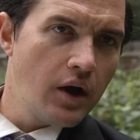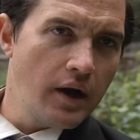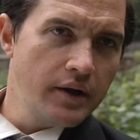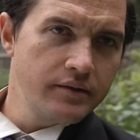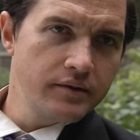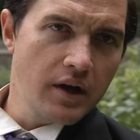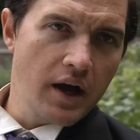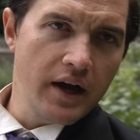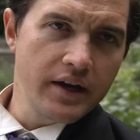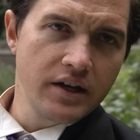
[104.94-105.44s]
I,
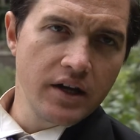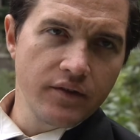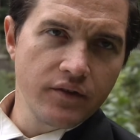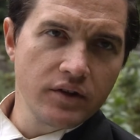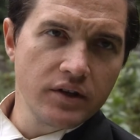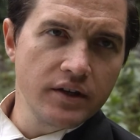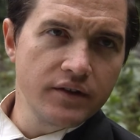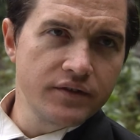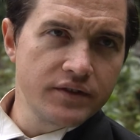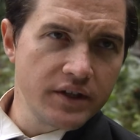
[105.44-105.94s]
I never
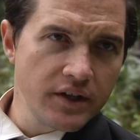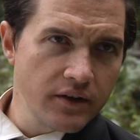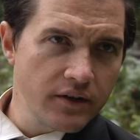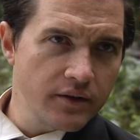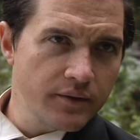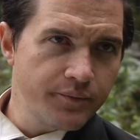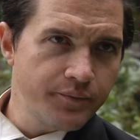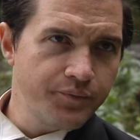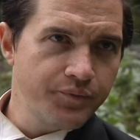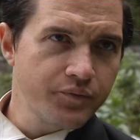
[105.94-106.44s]
lived here.
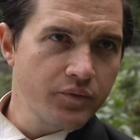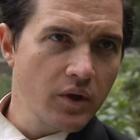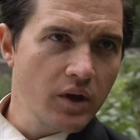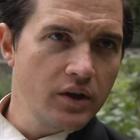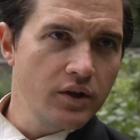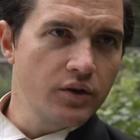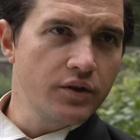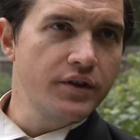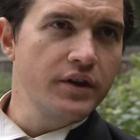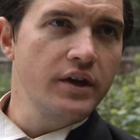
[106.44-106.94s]

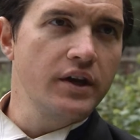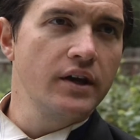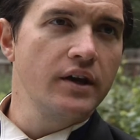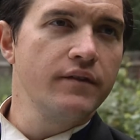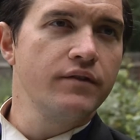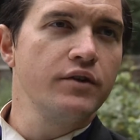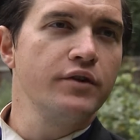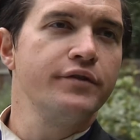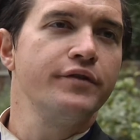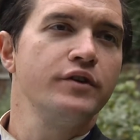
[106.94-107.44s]
You're thinking
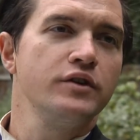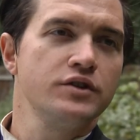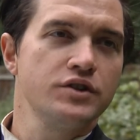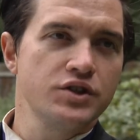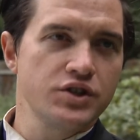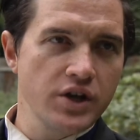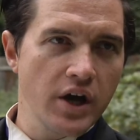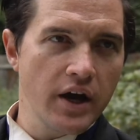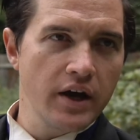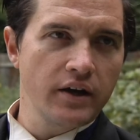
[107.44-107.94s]
of their first
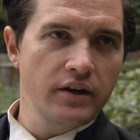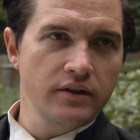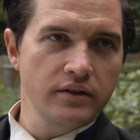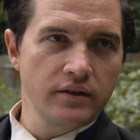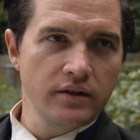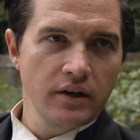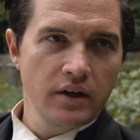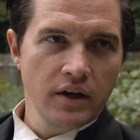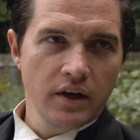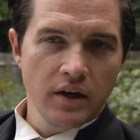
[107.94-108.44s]
child.
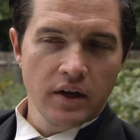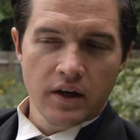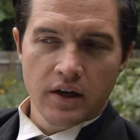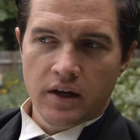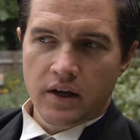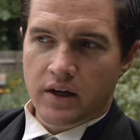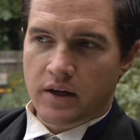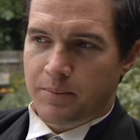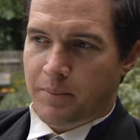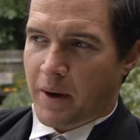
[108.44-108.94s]

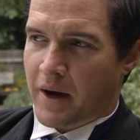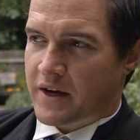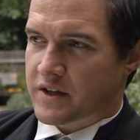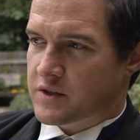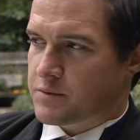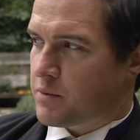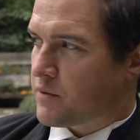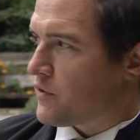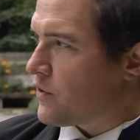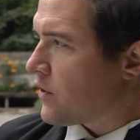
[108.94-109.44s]
He
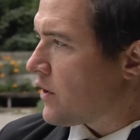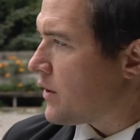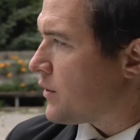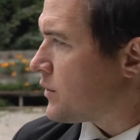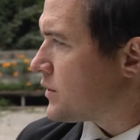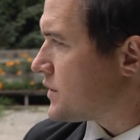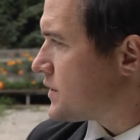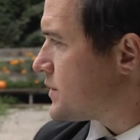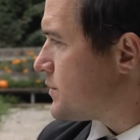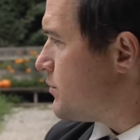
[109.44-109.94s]
passed before I
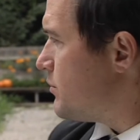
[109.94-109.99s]
was